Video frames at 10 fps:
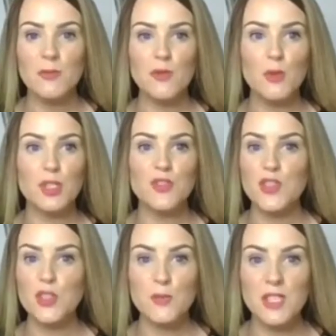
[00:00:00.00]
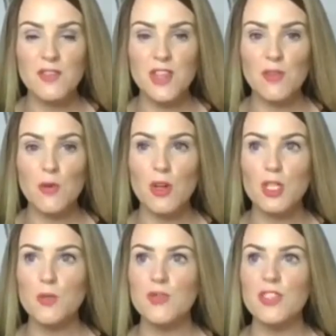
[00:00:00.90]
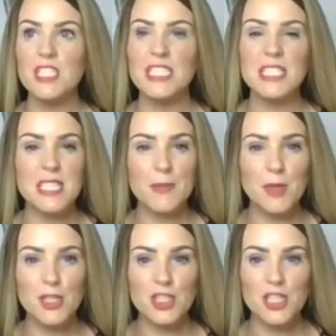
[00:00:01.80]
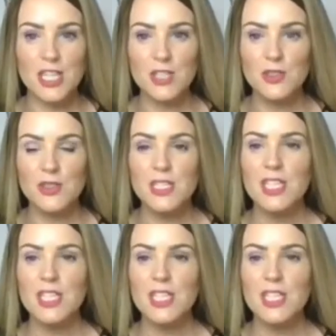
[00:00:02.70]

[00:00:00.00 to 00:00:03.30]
I've watched films that I've never watched. We've got the Disney Plus channel.